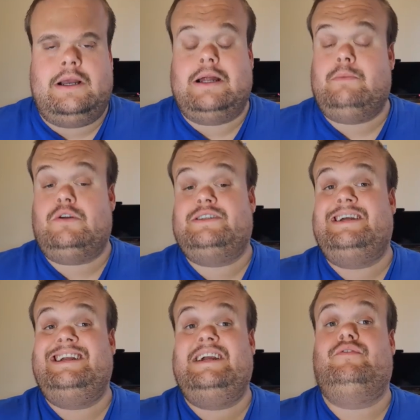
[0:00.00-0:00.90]
and I'm not
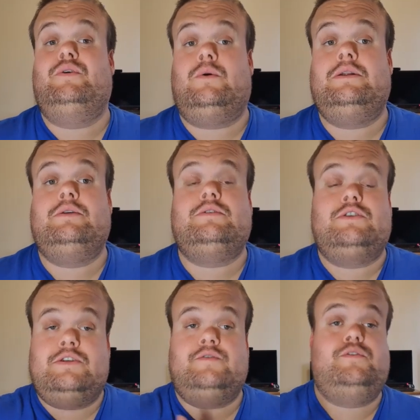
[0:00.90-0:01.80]
saying everyone,
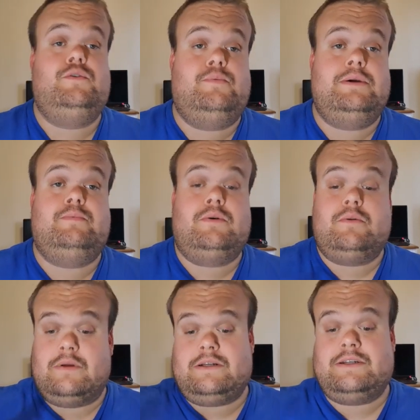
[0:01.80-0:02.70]
just a few people.
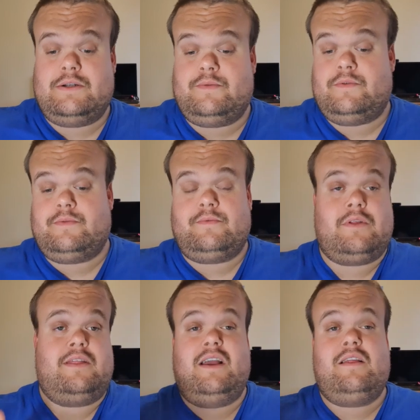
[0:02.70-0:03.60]
So
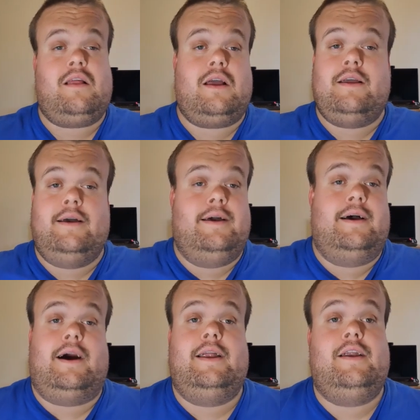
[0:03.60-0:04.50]
I think it's like,
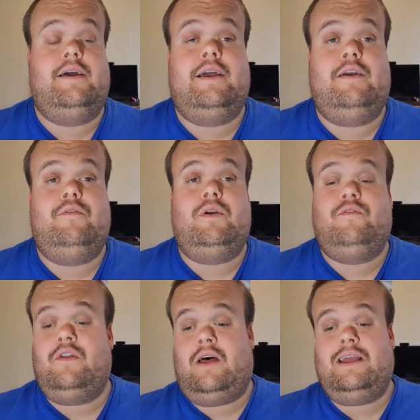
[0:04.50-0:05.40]
I don't know, if
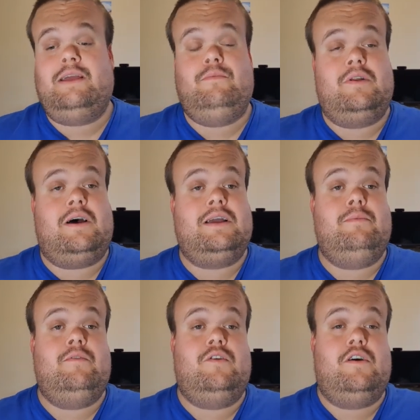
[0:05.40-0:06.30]
you like him, you like him,
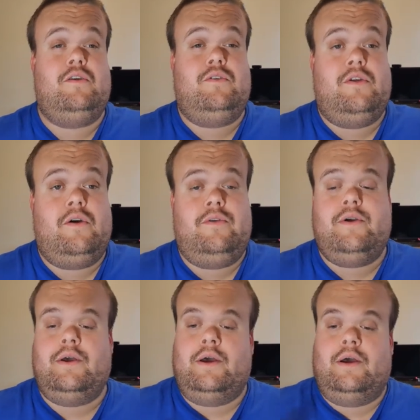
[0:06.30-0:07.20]
if you don't, you don't.
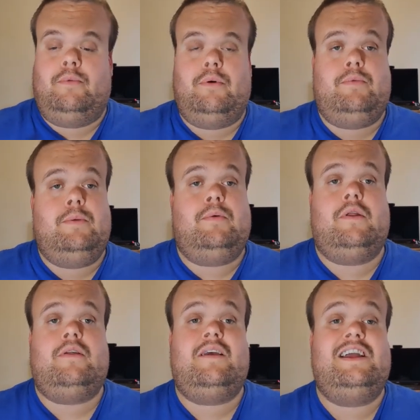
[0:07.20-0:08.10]
But people
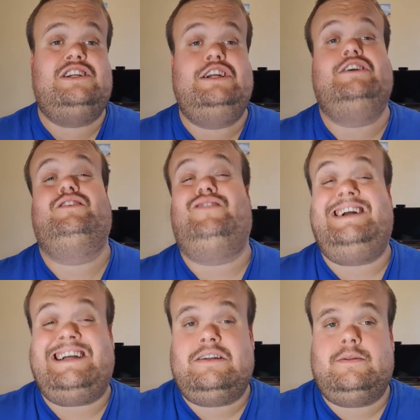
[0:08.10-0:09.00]
are saying she could have
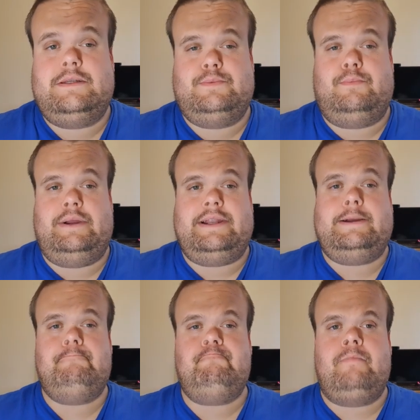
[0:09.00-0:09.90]
handled this
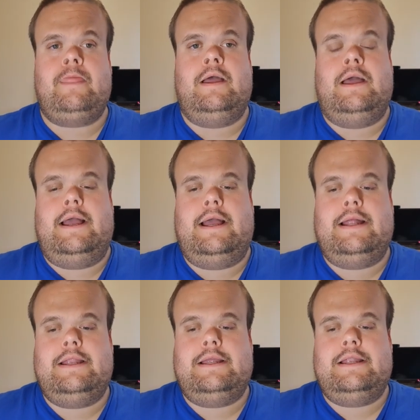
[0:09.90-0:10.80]
better,
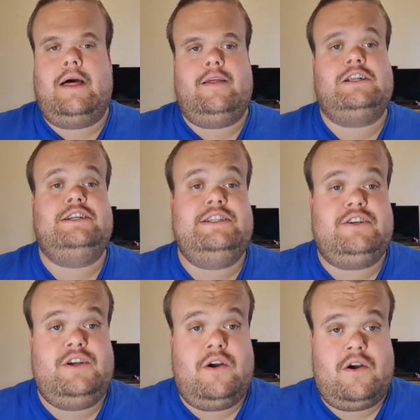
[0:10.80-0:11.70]
and now that she's
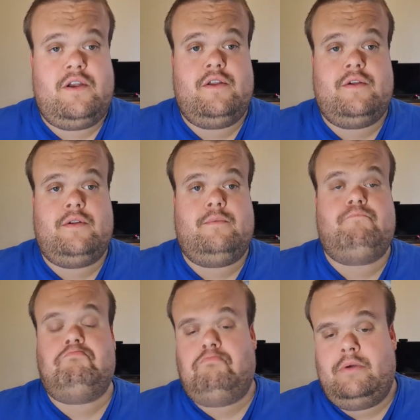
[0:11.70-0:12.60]
gone,
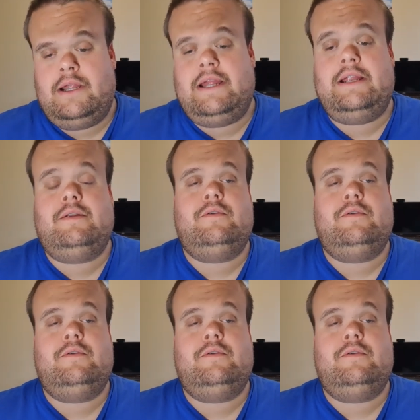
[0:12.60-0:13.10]
bring in